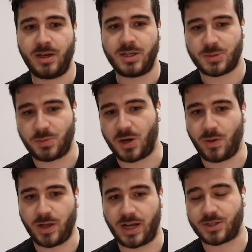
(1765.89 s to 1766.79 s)
smart
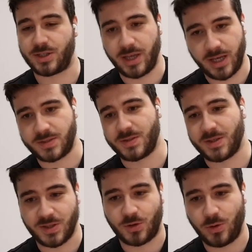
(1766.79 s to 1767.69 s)
wallet actually hits
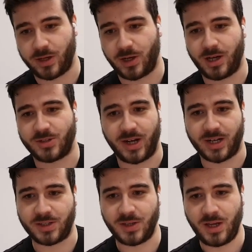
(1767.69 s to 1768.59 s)
is the coin
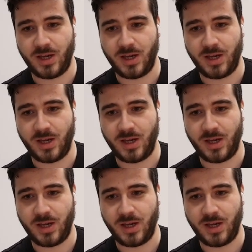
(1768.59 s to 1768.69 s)
contract